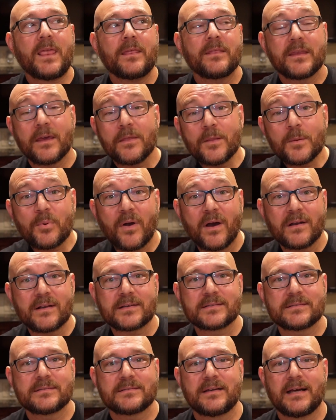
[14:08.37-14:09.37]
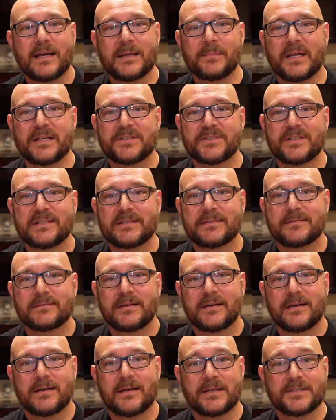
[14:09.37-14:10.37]
The other products I mentioned
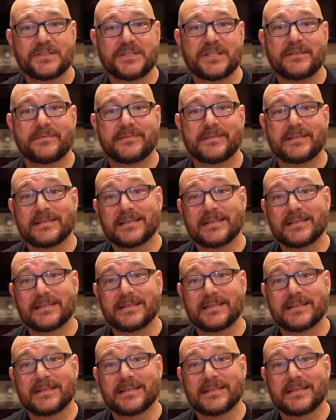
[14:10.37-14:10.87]
achieve